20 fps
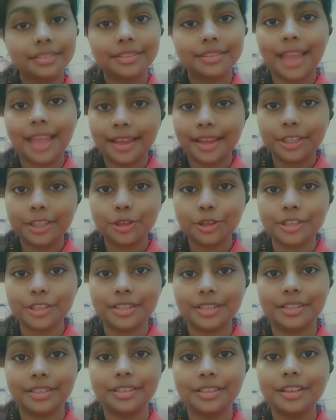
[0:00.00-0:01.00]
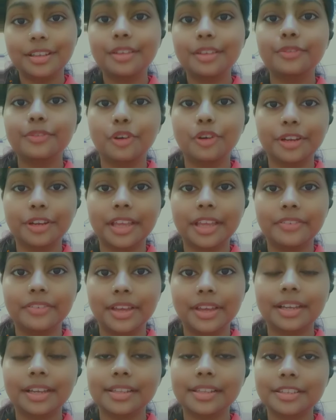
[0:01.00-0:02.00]
Thank you, sir, for giving
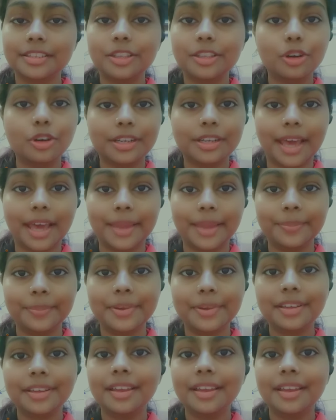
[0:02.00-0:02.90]
us your time